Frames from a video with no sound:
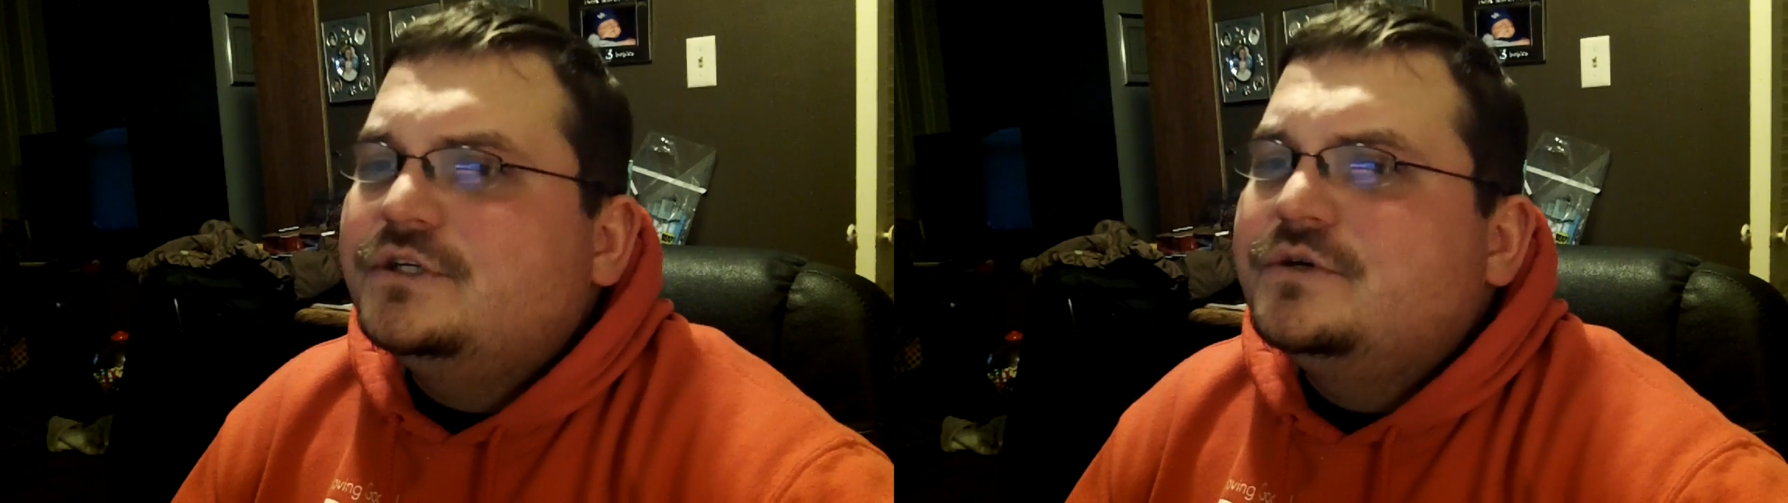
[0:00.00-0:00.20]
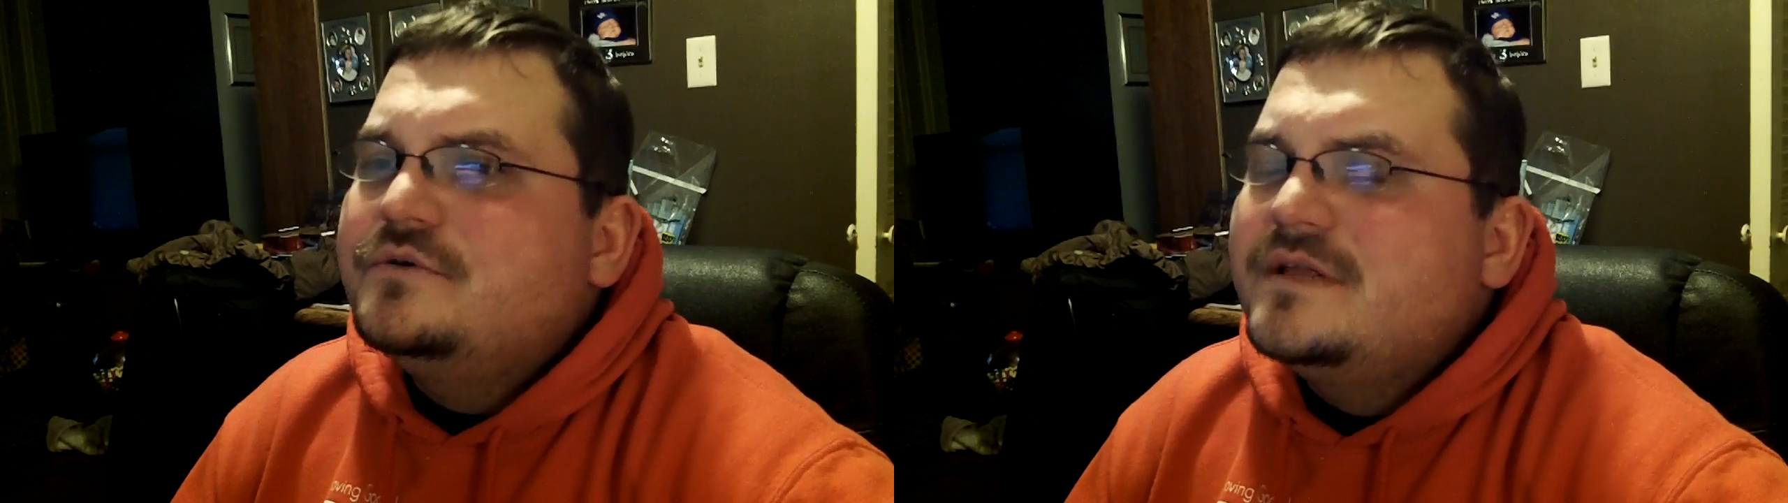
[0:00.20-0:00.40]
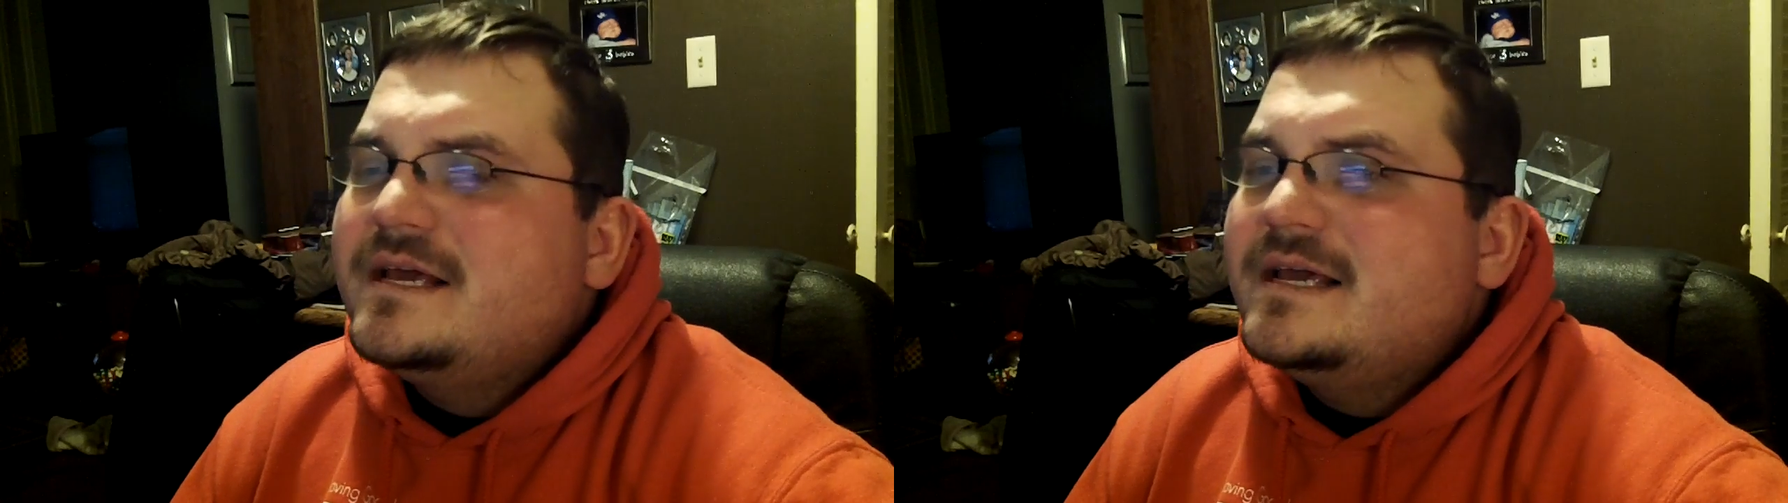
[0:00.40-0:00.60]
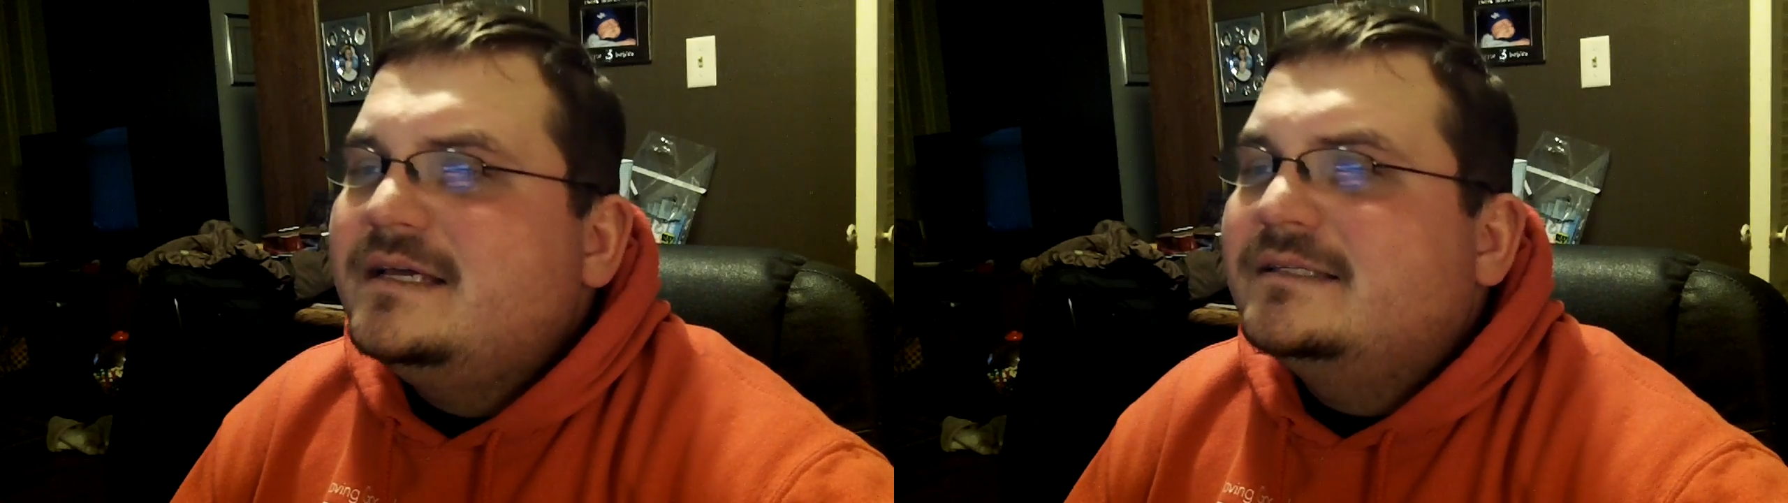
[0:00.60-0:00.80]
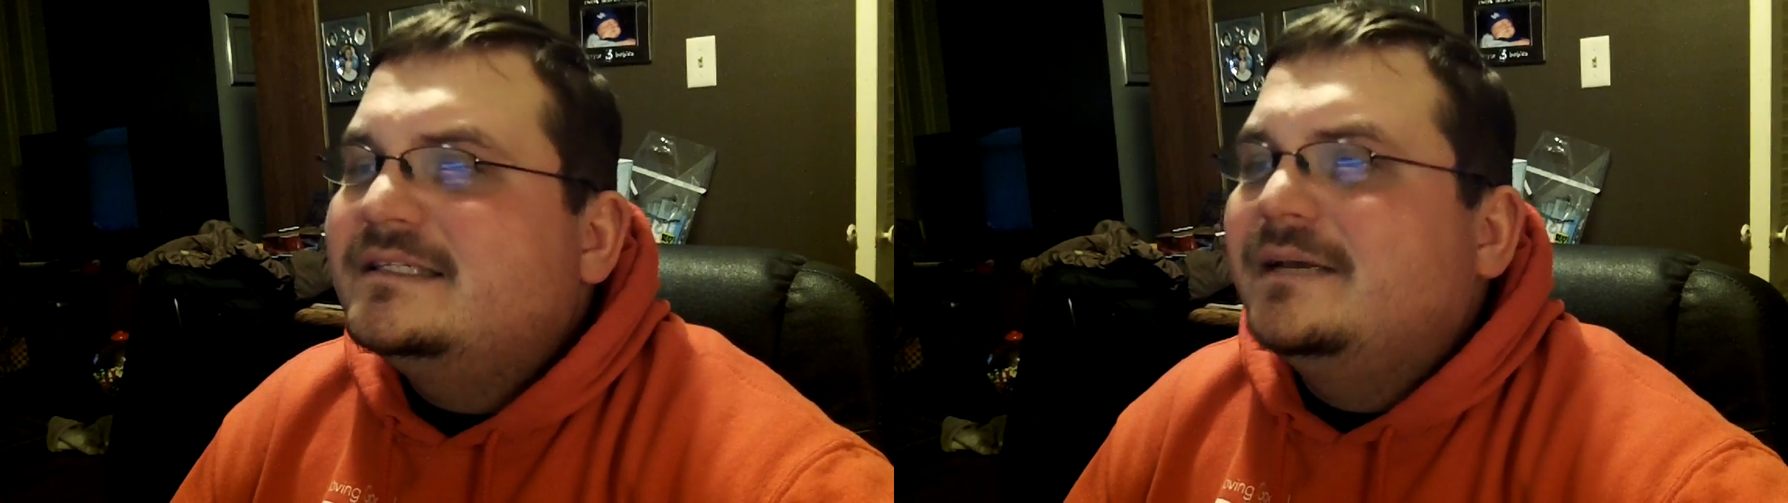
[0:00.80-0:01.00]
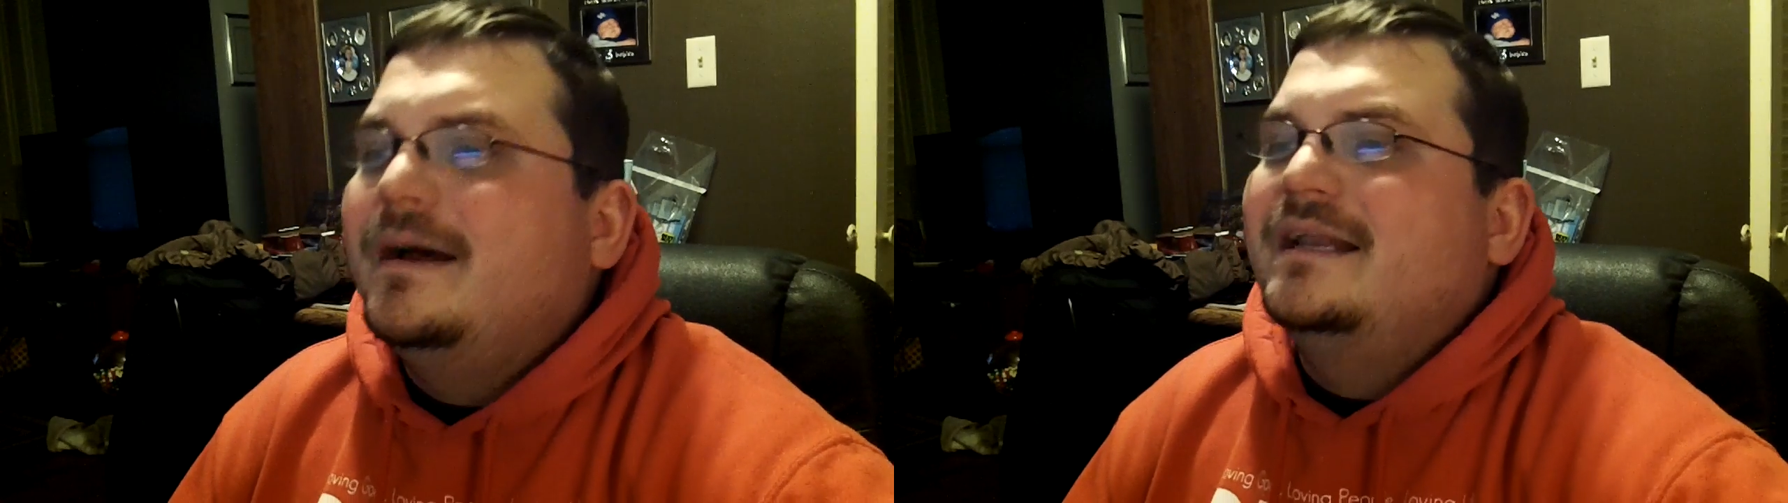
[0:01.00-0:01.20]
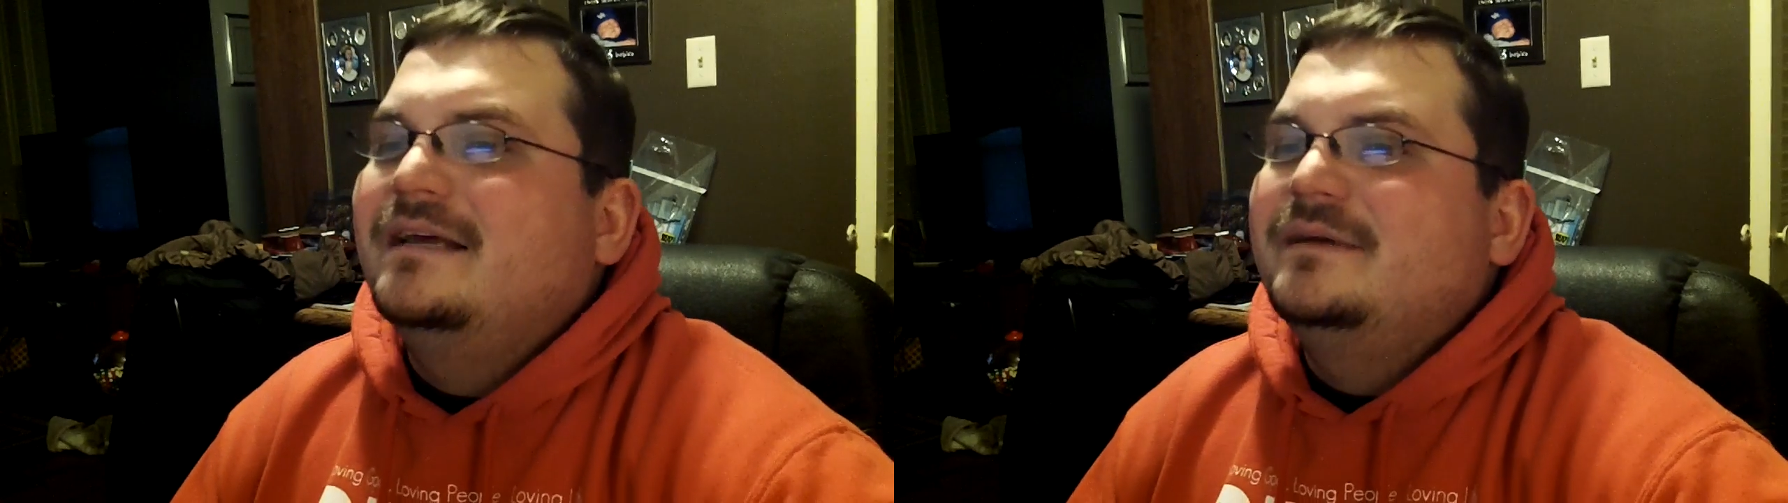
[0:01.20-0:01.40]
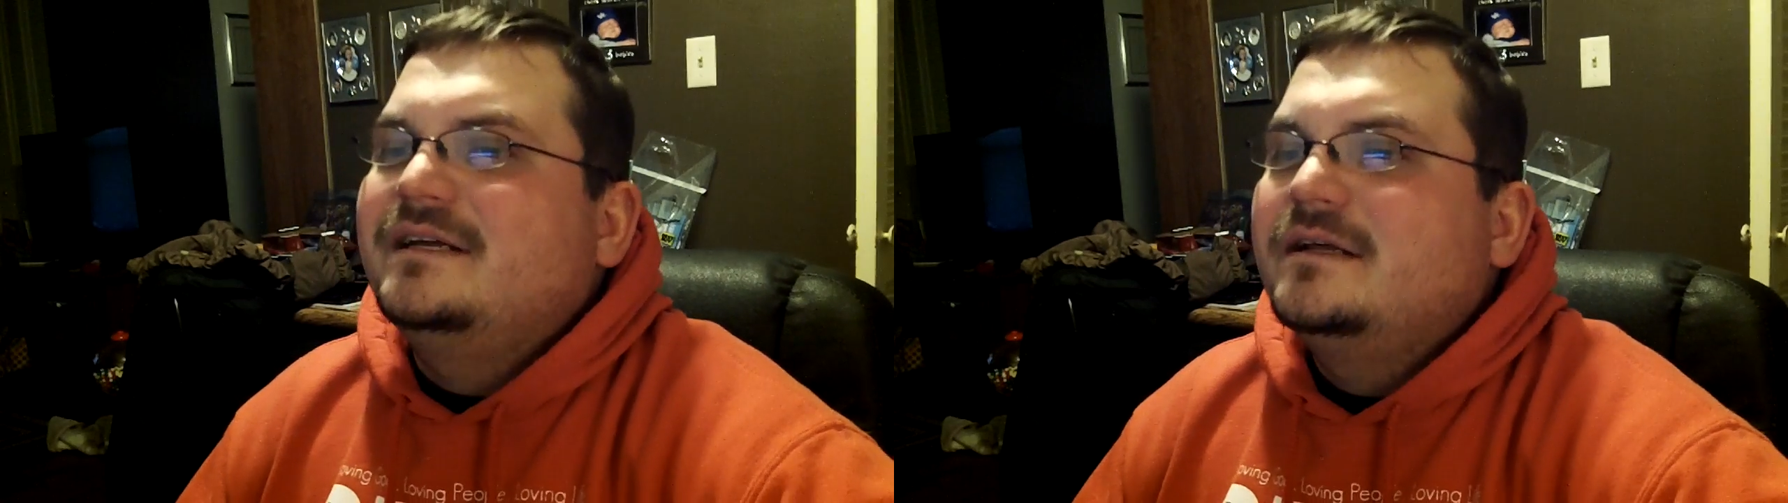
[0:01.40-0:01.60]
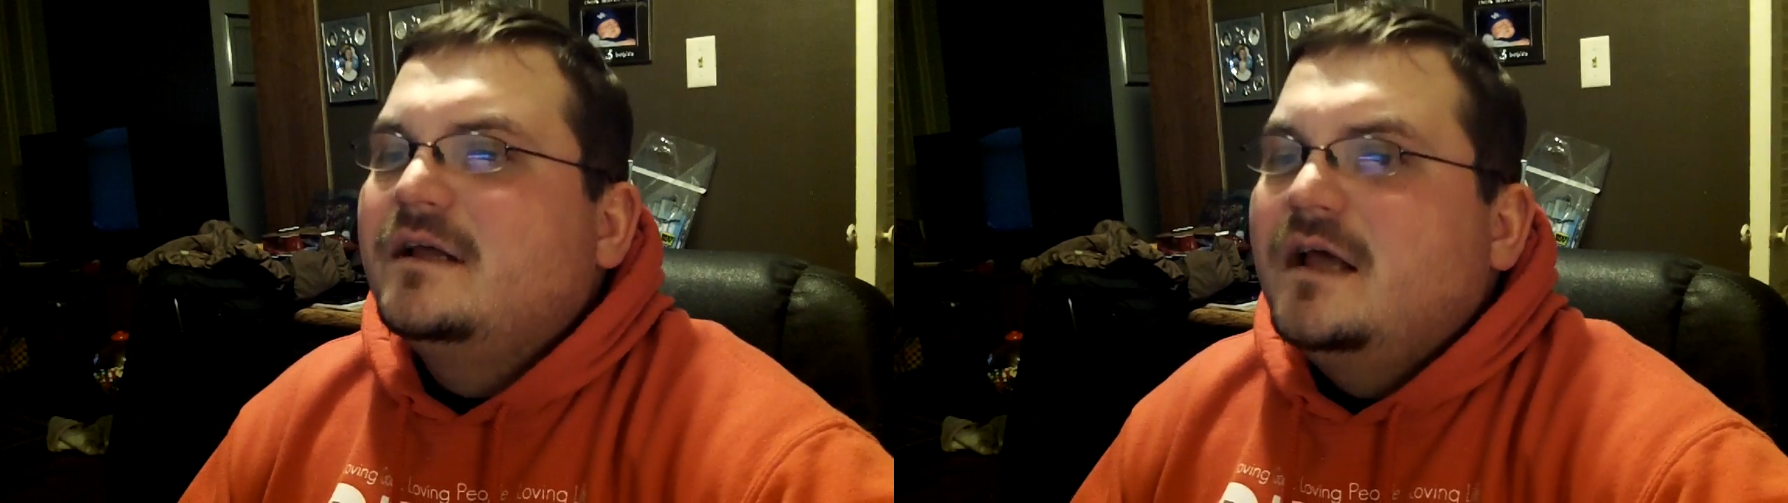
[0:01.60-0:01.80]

to the semi-limited.